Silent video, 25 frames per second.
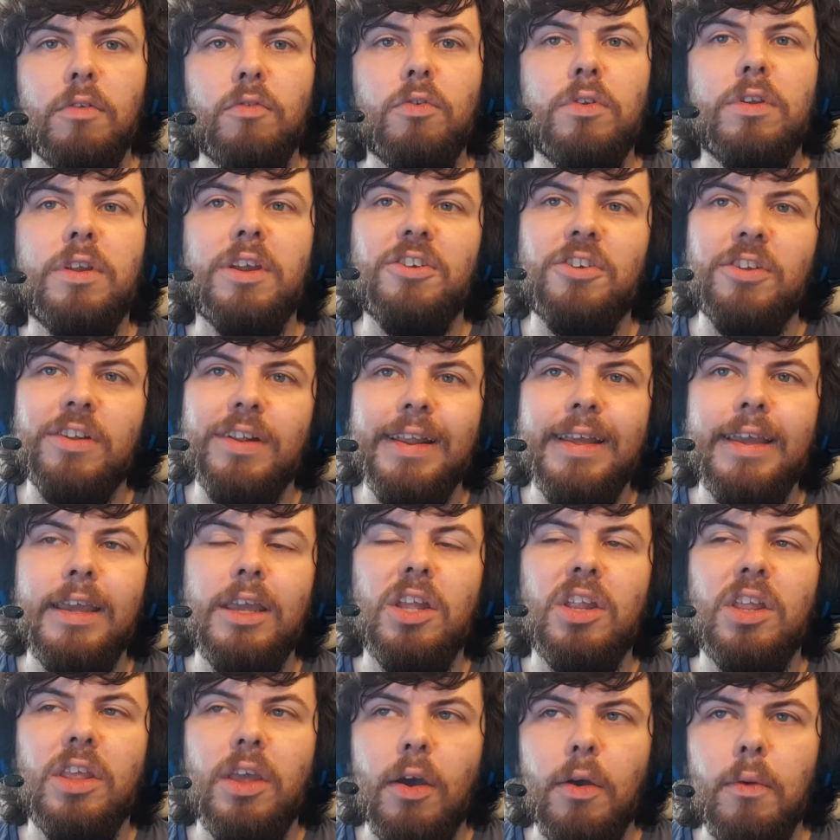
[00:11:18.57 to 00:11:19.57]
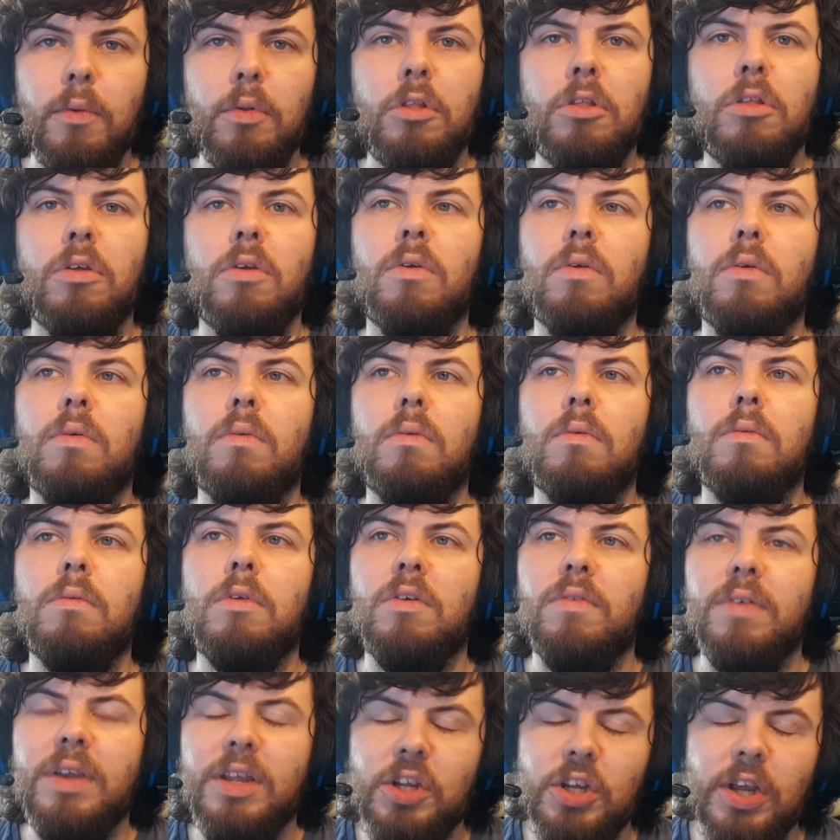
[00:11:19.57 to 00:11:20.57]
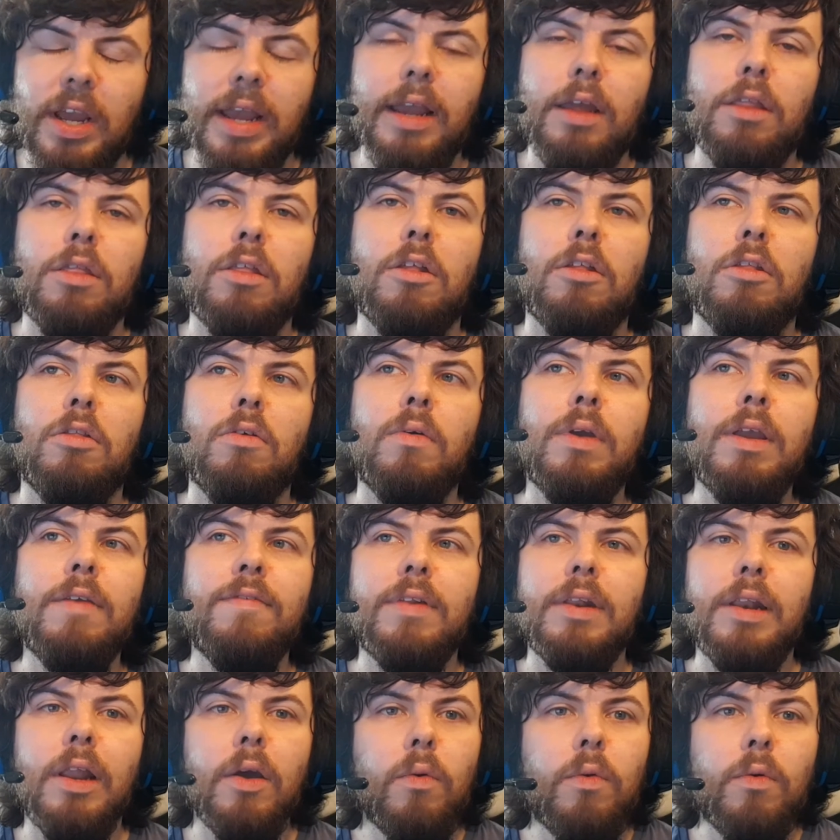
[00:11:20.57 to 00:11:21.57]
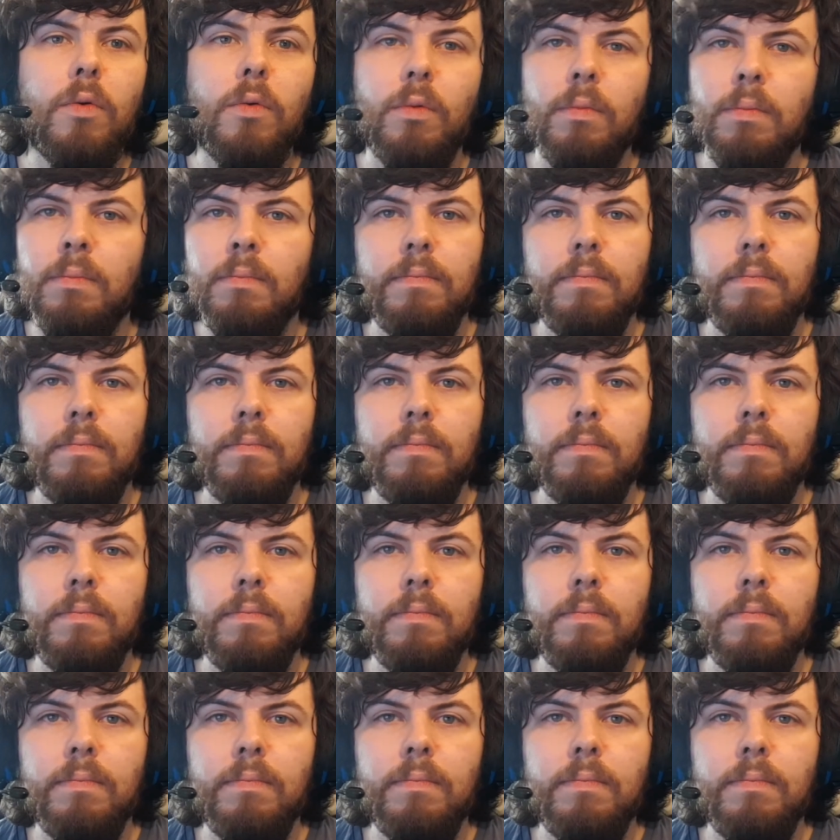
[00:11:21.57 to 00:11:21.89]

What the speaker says: traditionally you'd go to your EGXs or even local